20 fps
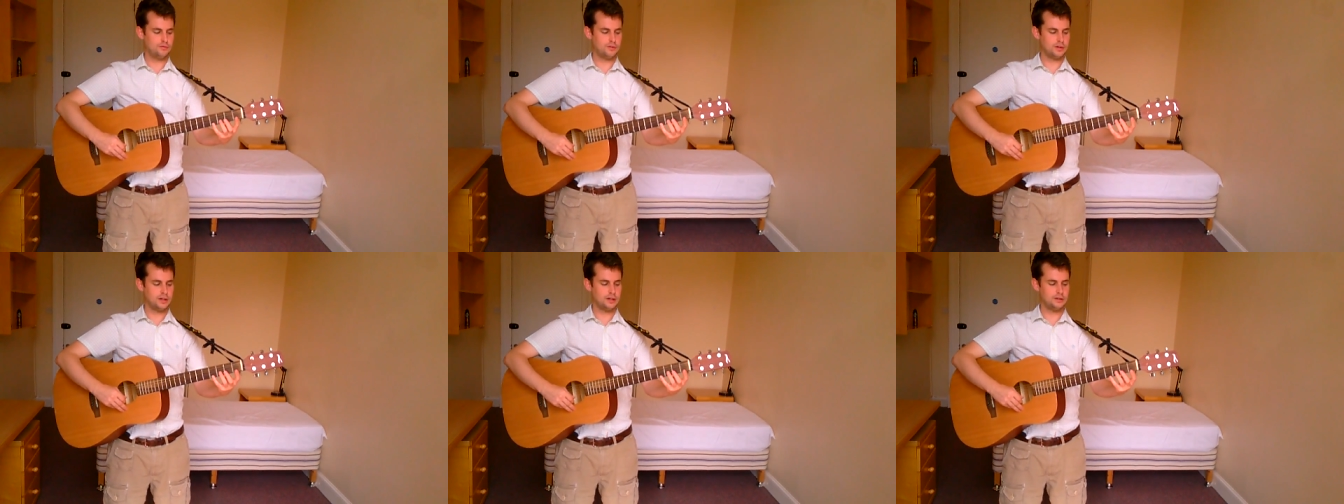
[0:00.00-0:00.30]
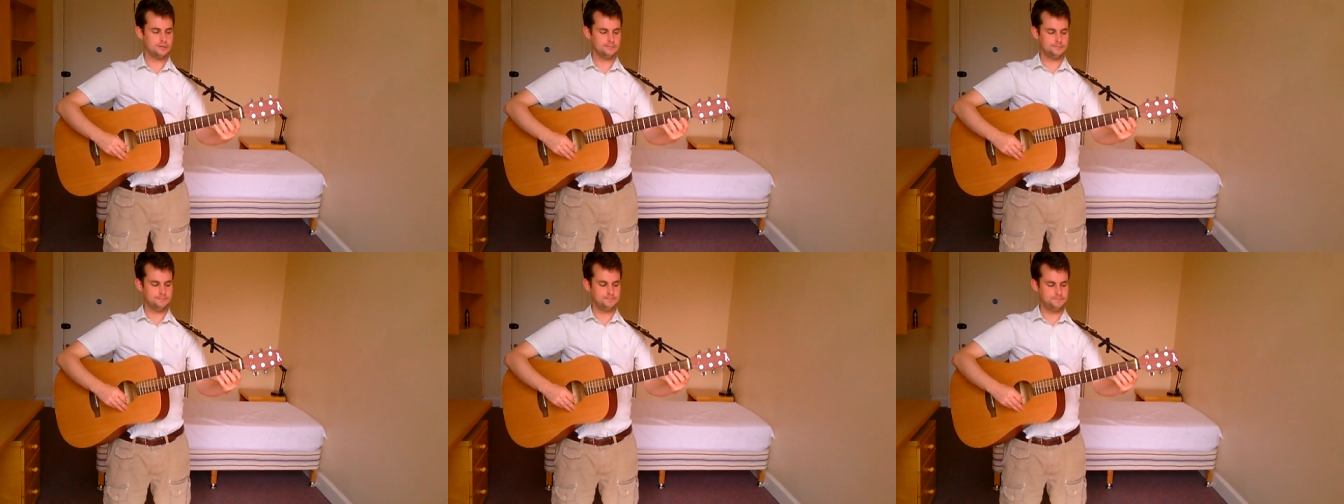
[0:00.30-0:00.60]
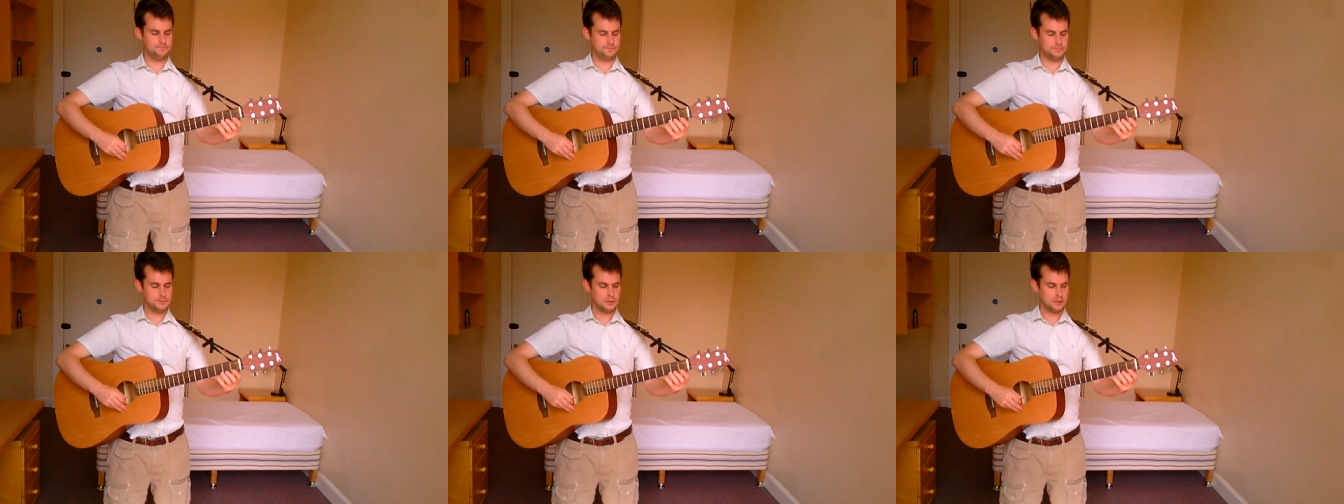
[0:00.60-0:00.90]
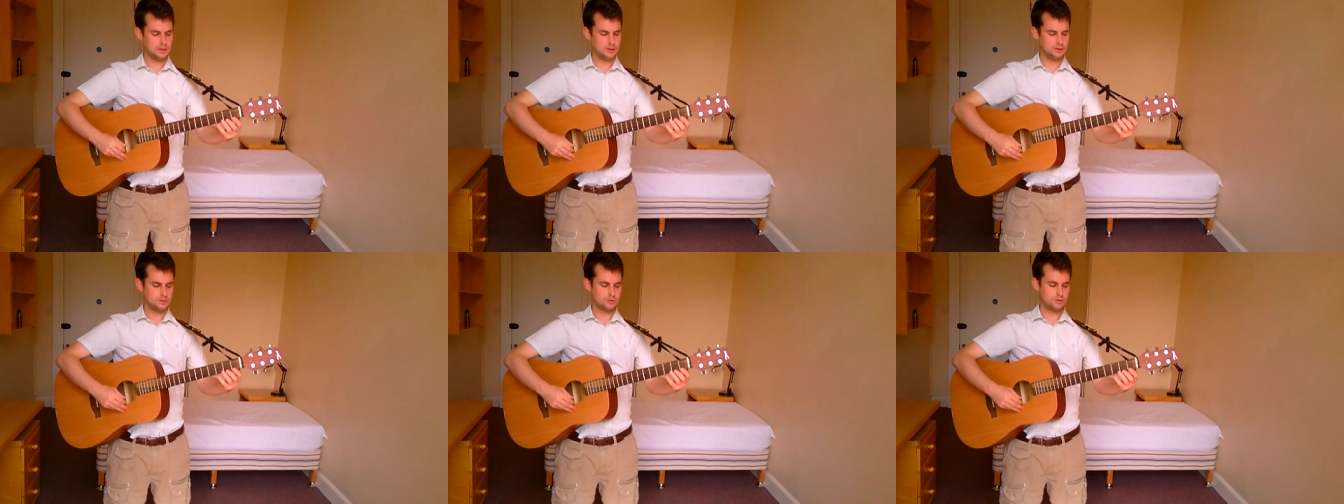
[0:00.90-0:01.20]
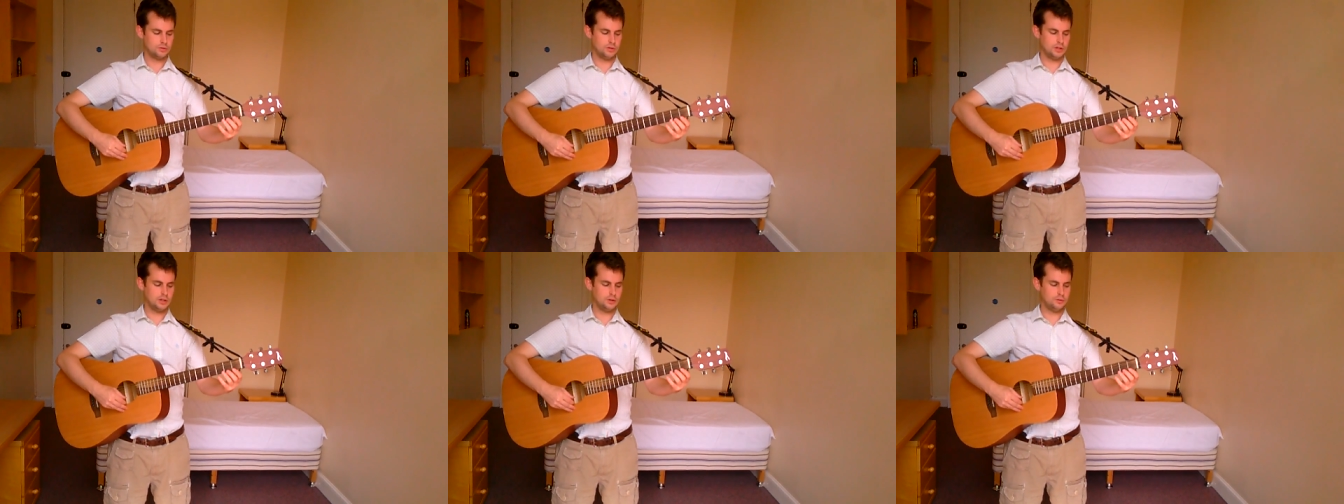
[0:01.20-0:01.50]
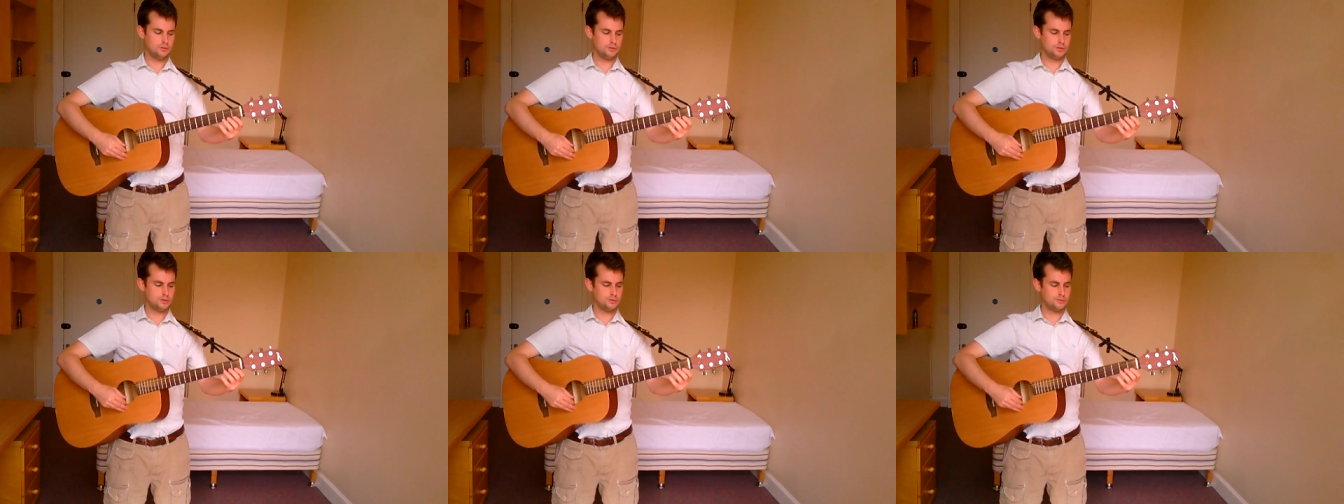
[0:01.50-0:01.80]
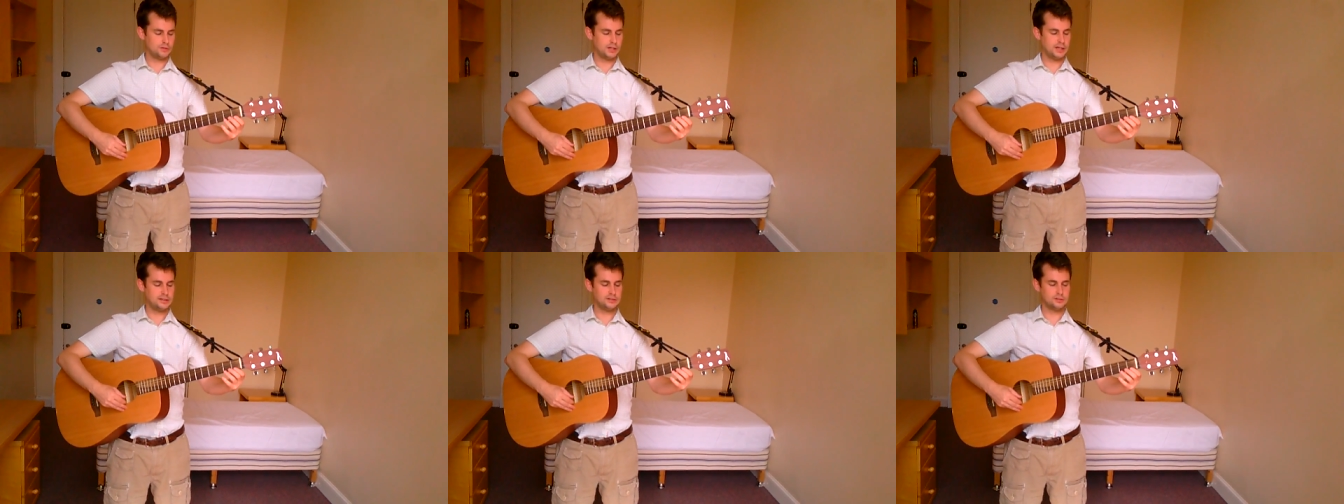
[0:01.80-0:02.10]
fret. So now
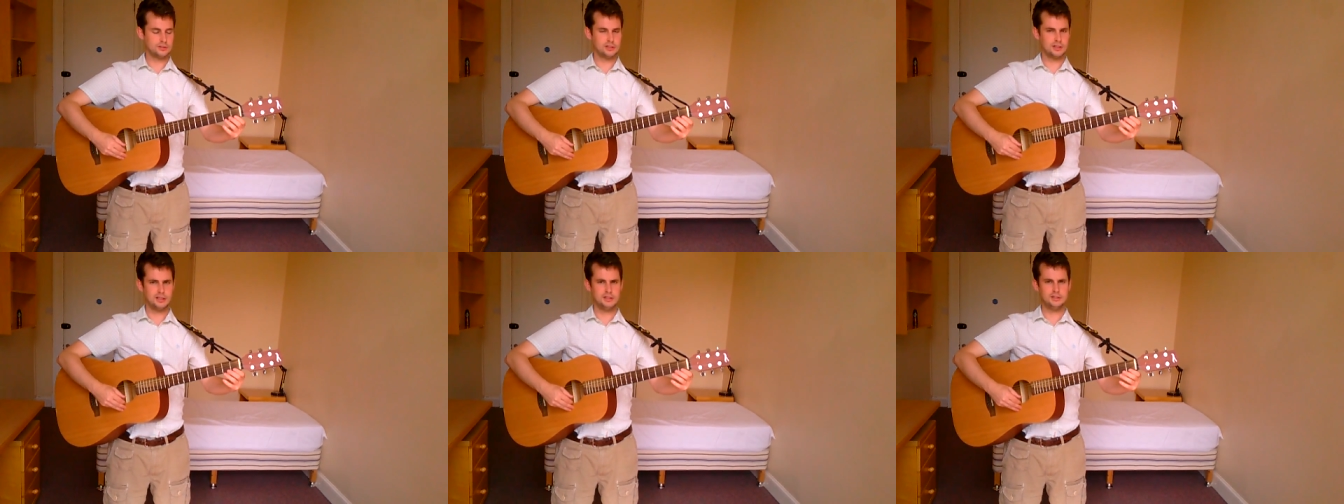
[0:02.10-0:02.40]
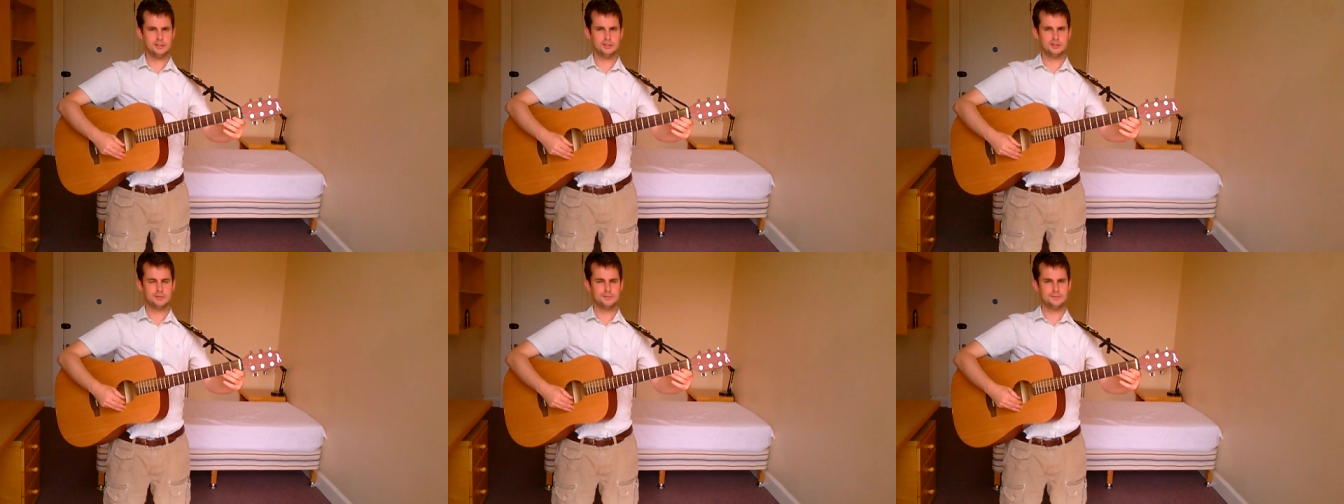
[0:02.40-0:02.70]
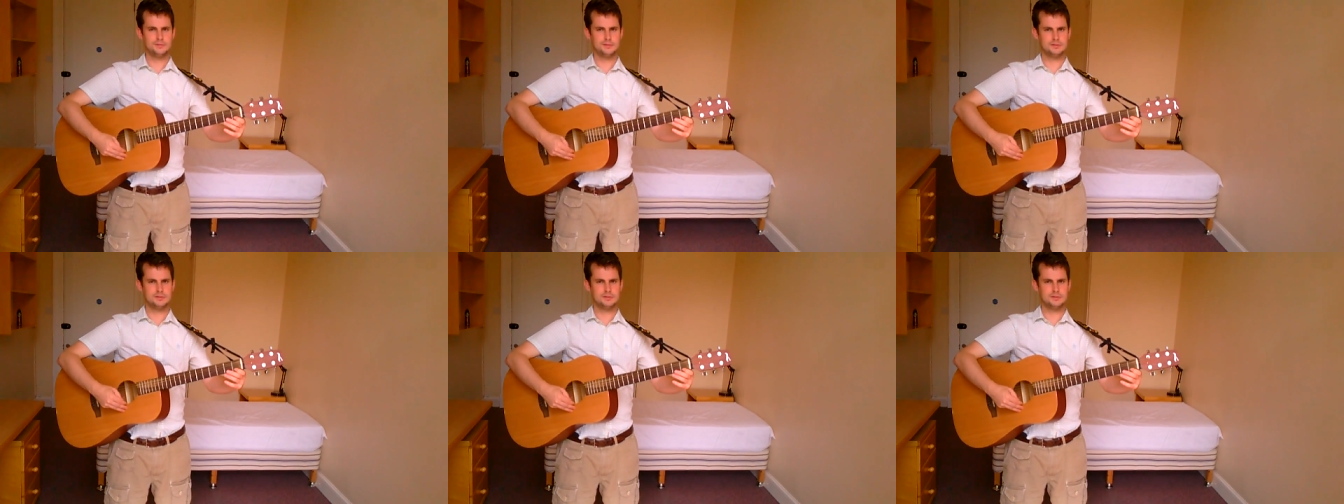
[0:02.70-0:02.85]
we'll get exercises